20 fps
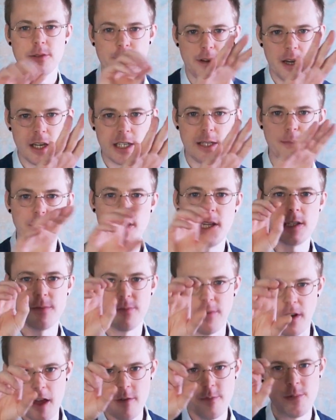30 minutes,
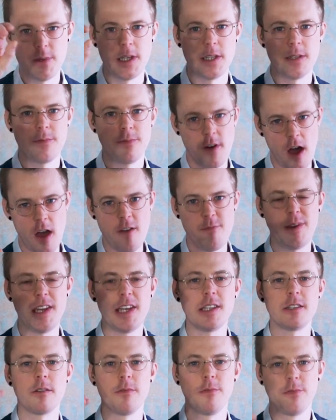5 minutes, 5
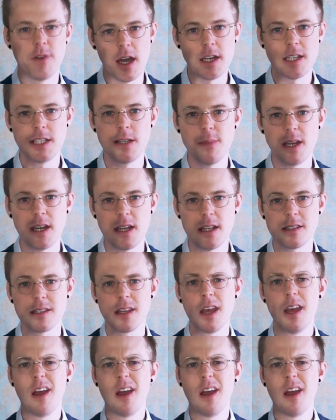minutes, 30 minutes.